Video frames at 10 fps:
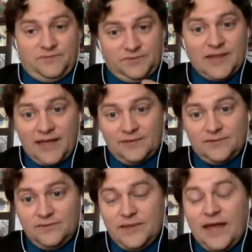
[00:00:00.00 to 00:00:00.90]
not
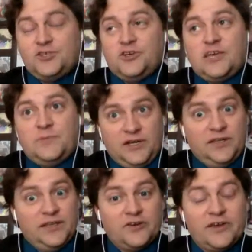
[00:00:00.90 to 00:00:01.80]
jerky but
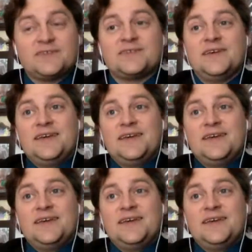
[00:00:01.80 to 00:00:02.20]
hilarious.